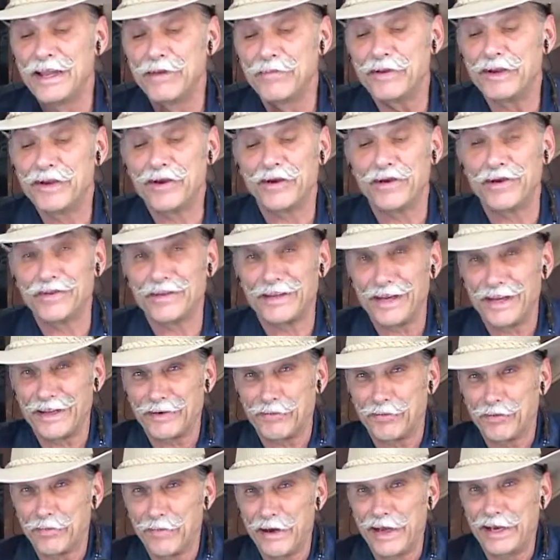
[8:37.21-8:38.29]
Because I
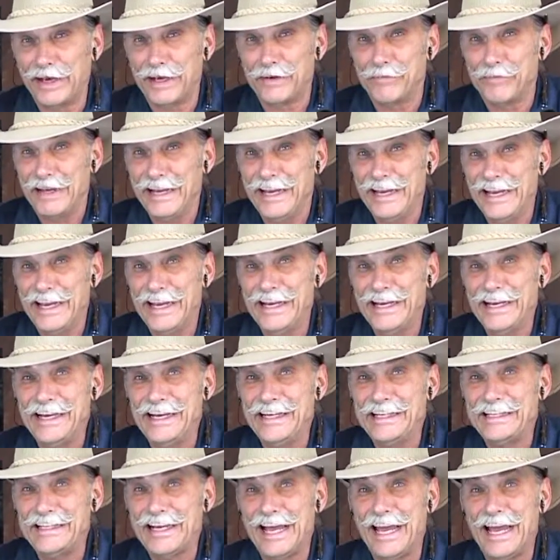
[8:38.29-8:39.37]
reminded him,
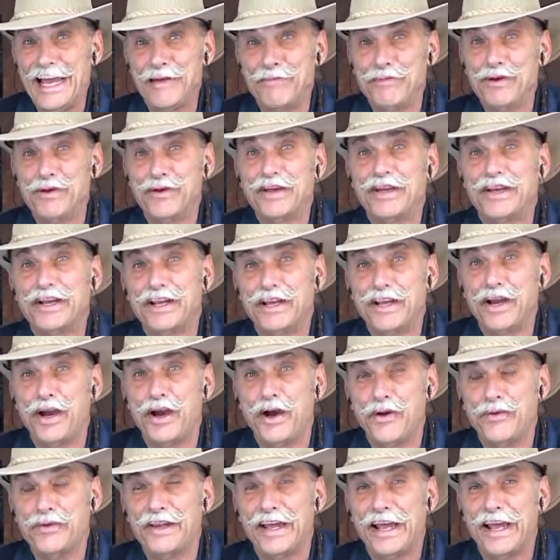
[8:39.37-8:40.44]
anytime you get a
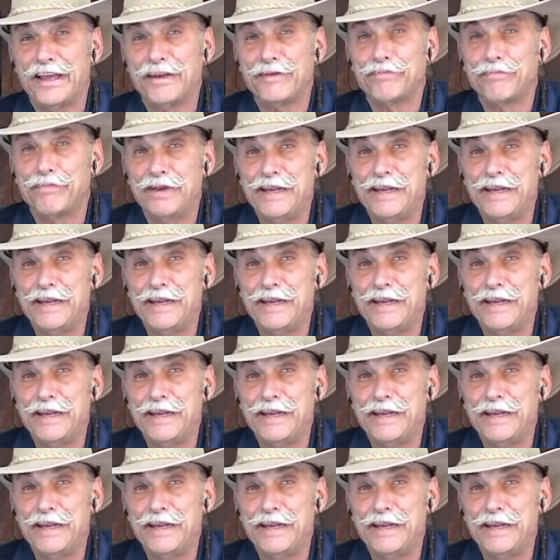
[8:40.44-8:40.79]
code that has